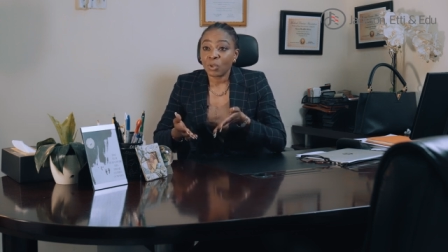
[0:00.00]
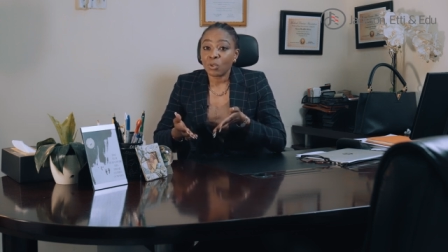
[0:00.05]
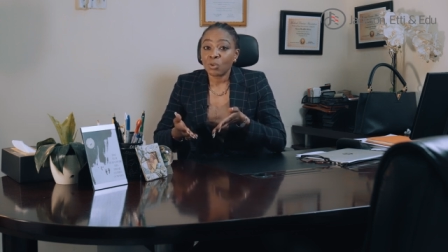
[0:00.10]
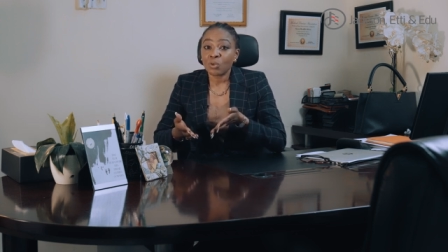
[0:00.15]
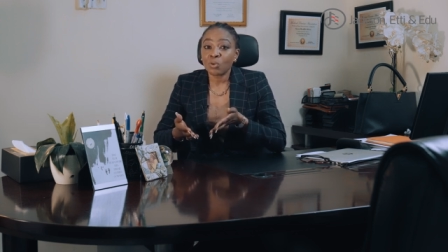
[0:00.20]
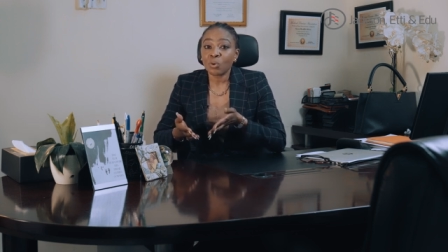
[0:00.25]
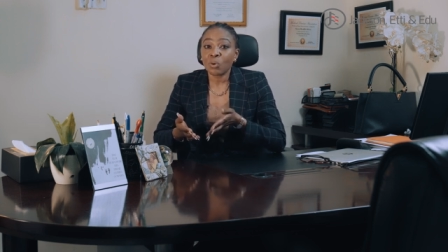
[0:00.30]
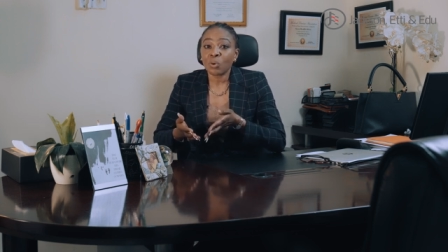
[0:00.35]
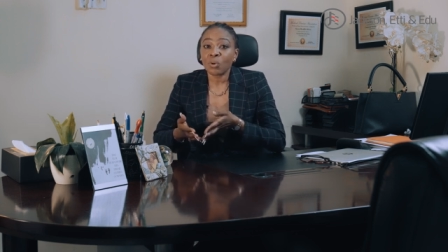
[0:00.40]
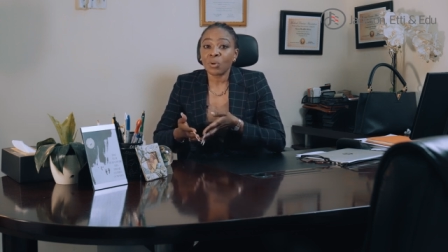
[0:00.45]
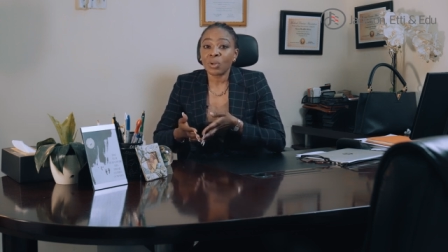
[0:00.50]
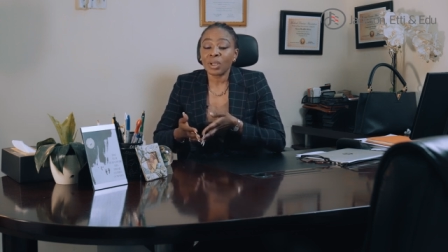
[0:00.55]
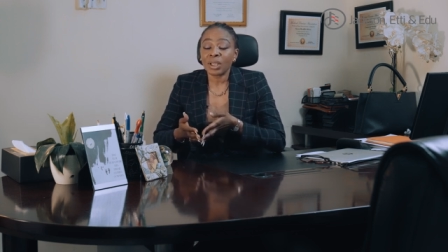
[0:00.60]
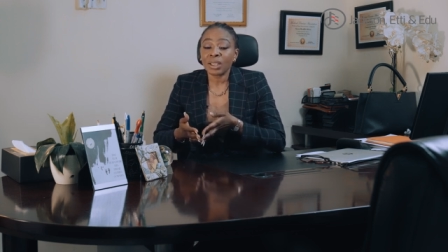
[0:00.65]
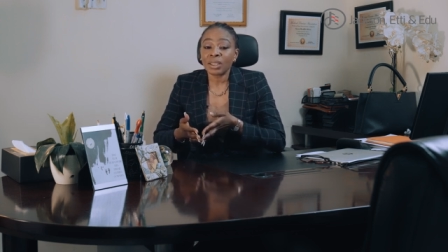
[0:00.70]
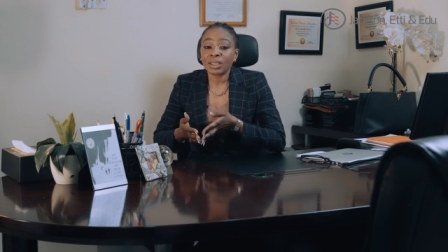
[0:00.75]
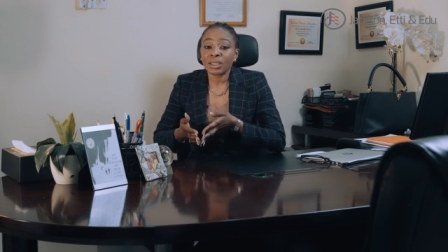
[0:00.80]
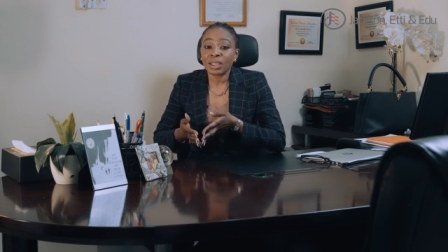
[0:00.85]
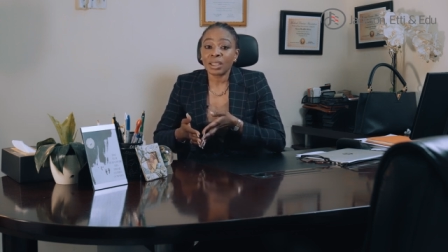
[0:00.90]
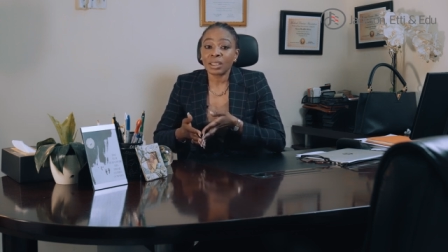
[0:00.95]
So
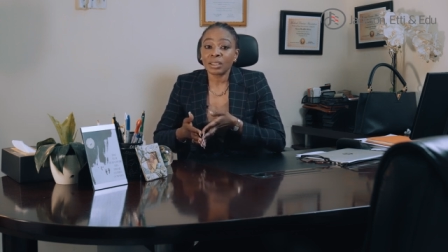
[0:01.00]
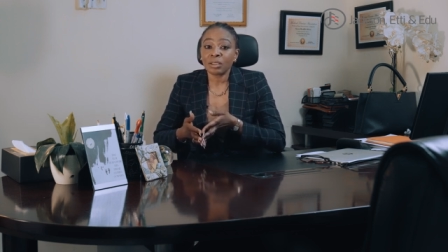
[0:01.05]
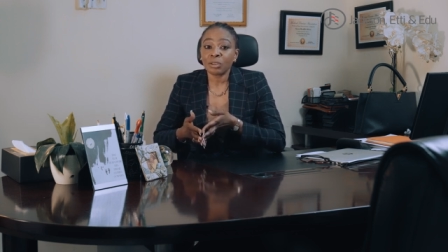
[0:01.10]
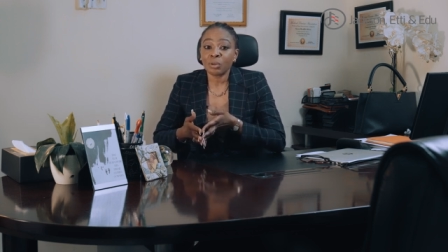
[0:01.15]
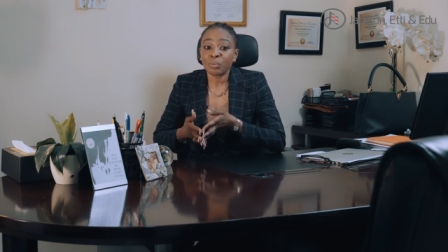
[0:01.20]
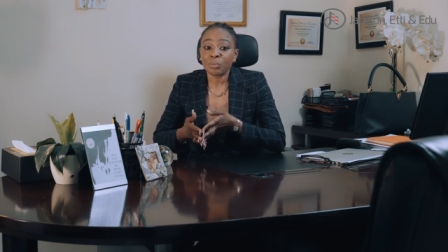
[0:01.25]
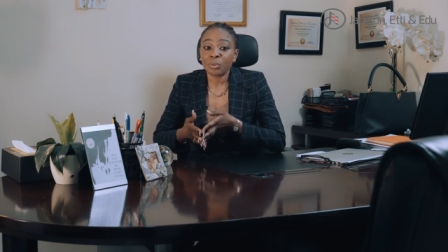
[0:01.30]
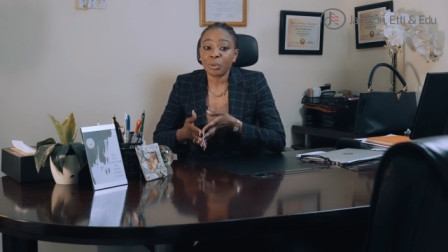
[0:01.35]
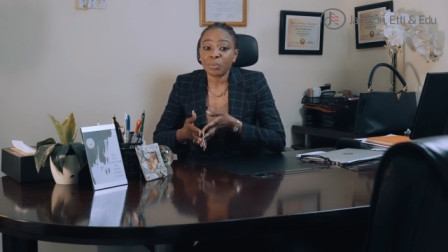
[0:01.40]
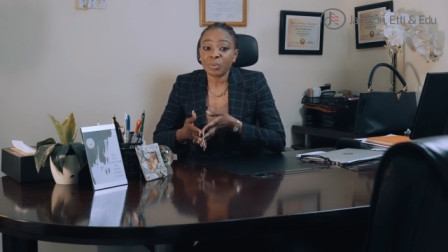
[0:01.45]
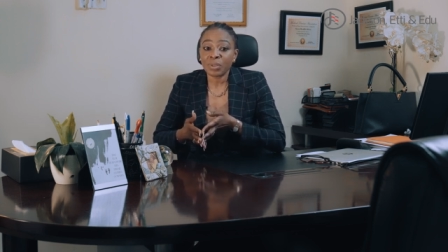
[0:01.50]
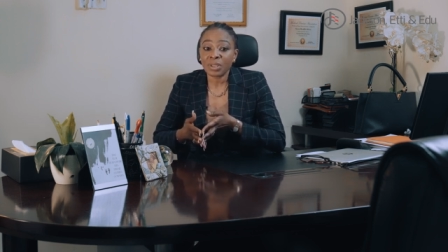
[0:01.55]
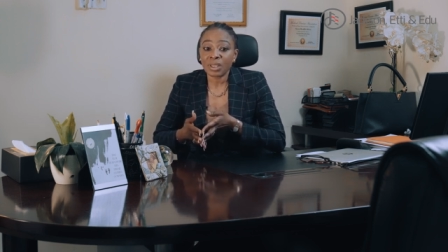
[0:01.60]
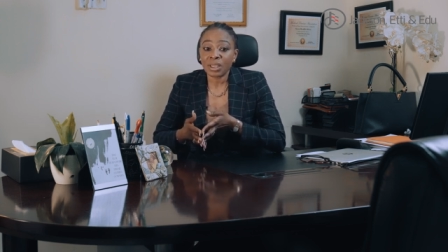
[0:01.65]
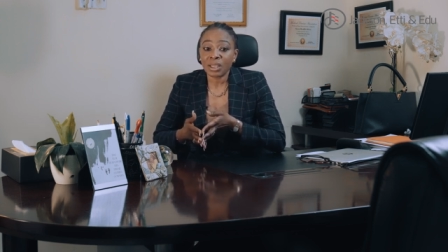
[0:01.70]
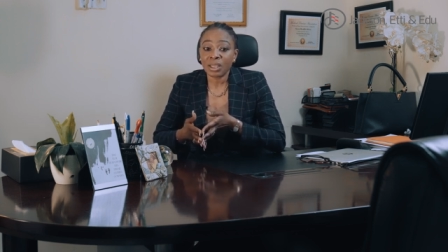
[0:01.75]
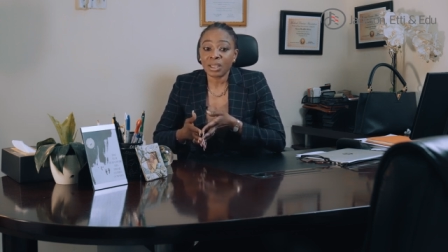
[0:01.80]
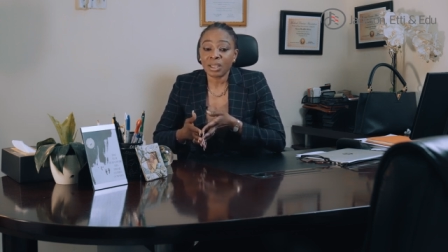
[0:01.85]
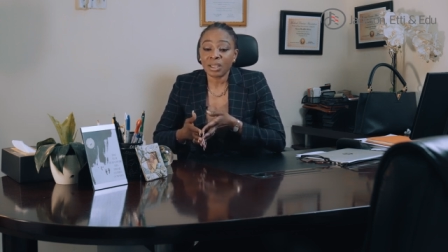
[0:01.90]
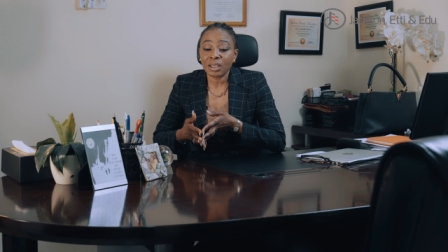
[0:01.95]
intellectual
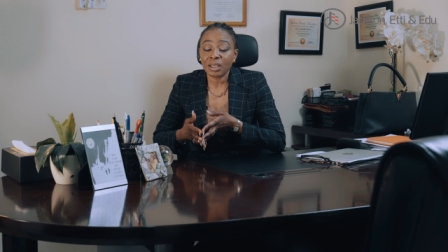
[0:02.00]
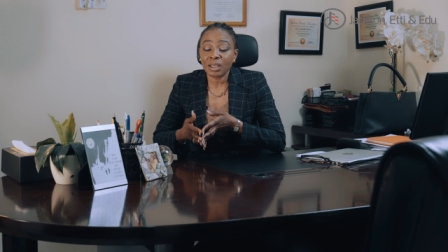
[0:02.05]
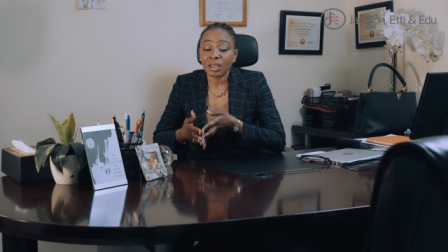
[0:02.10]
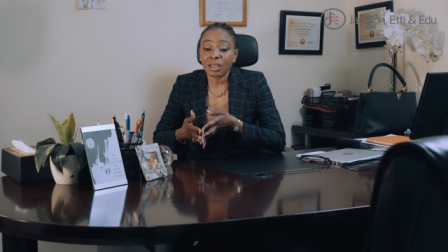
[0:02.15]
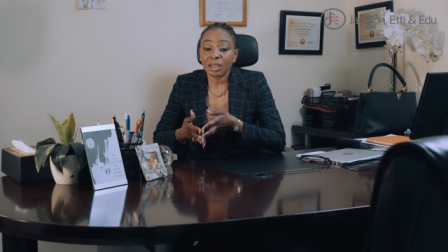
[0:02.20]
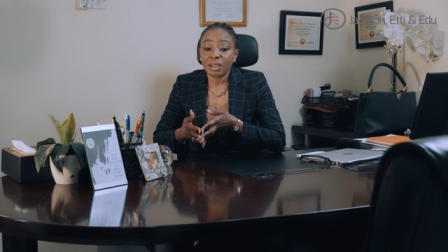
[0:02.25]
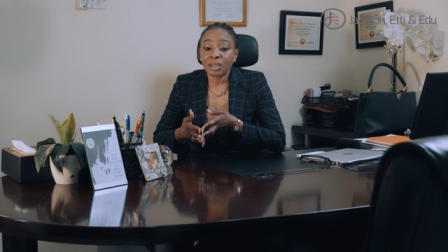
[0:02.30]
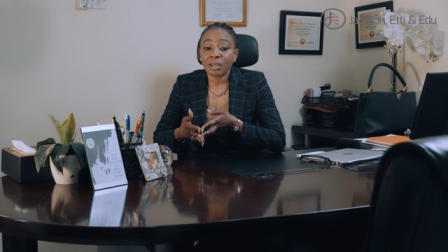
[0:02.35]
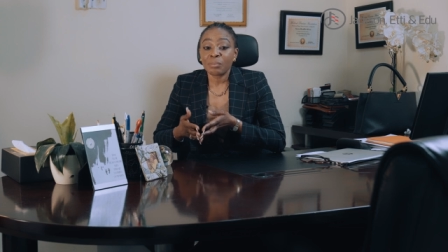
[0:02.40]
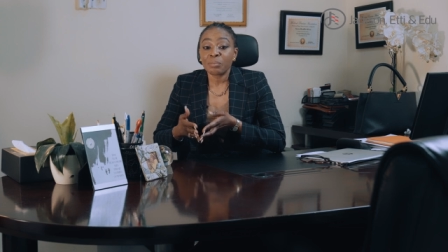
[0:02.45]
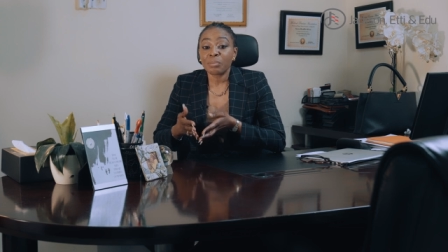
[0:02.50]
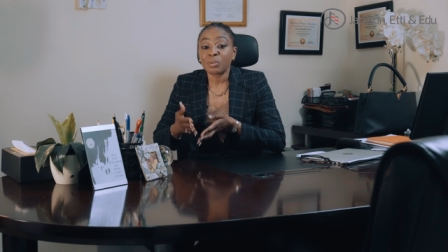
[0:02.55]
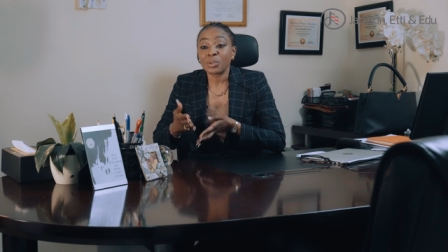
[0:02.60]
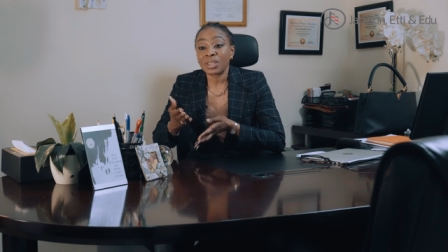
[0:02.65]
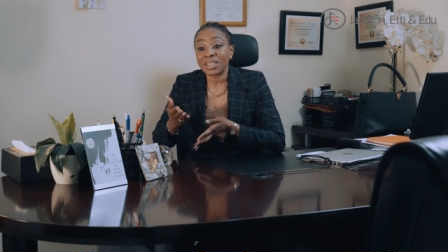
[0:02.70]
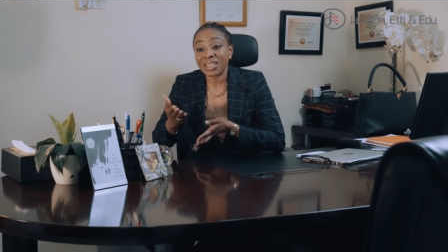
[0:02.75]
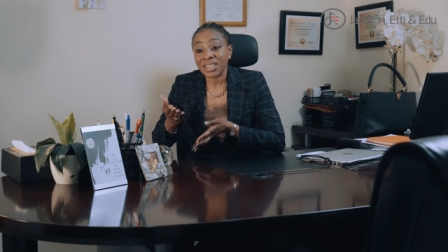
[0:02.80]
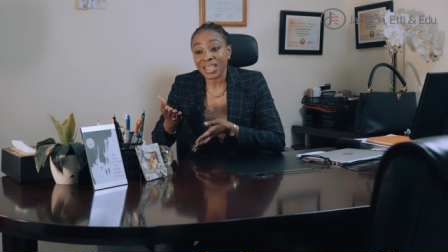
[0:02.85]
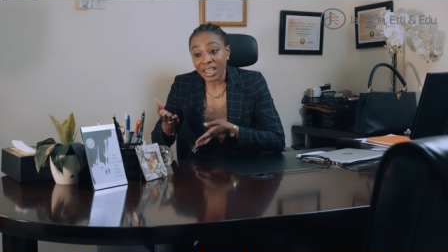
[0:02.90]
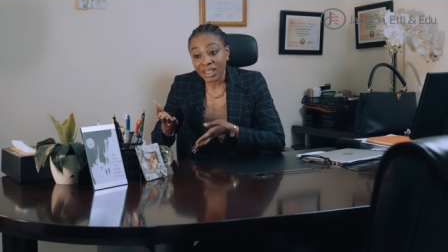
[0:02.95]
property
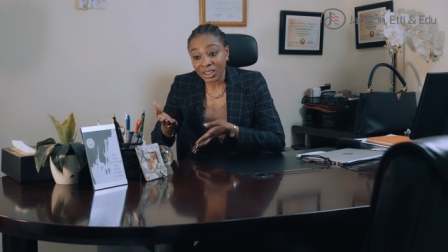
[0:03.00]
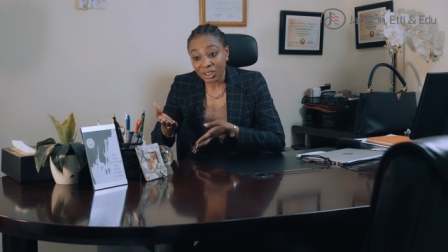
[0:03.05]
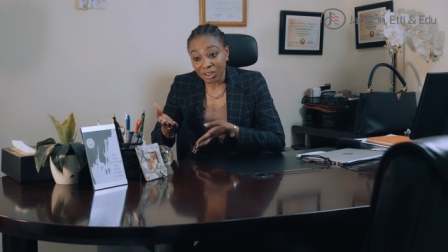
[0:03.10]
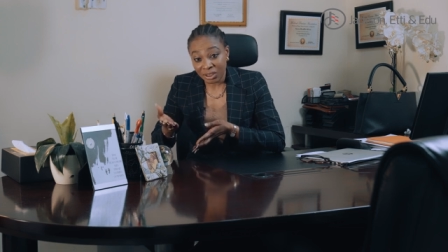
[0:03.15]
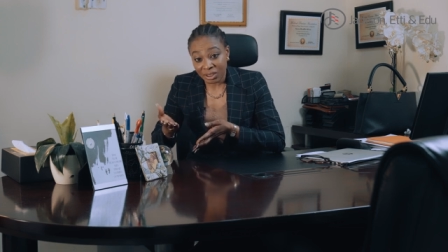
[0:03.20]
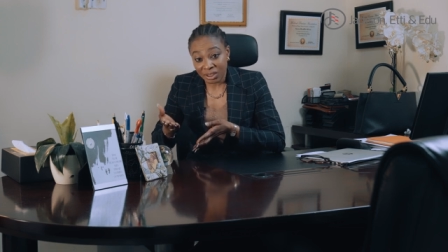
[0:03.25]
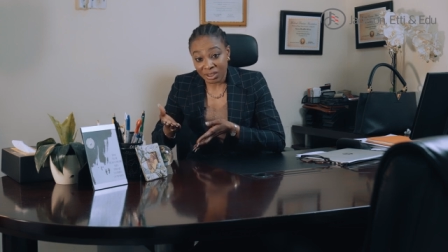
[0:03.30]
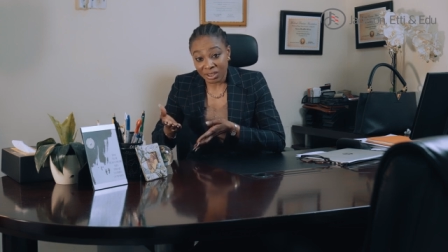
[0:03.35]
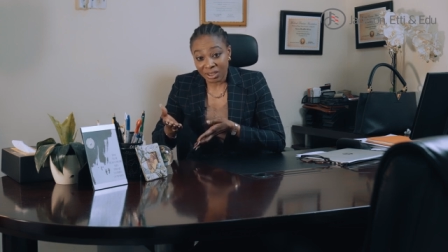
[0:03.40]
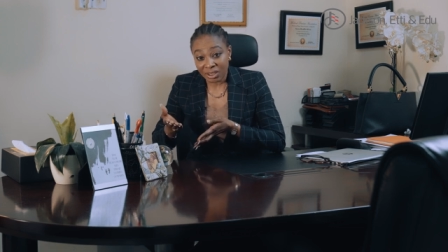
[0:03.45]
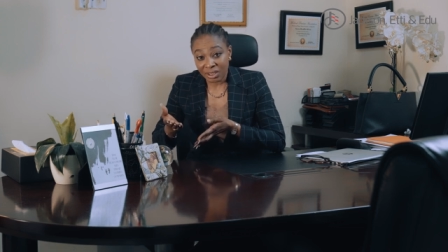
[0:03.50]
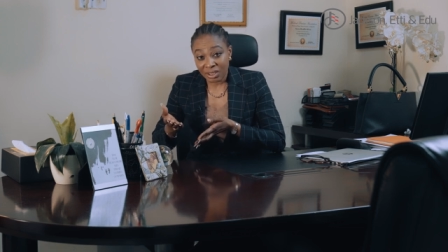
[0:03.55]
protection,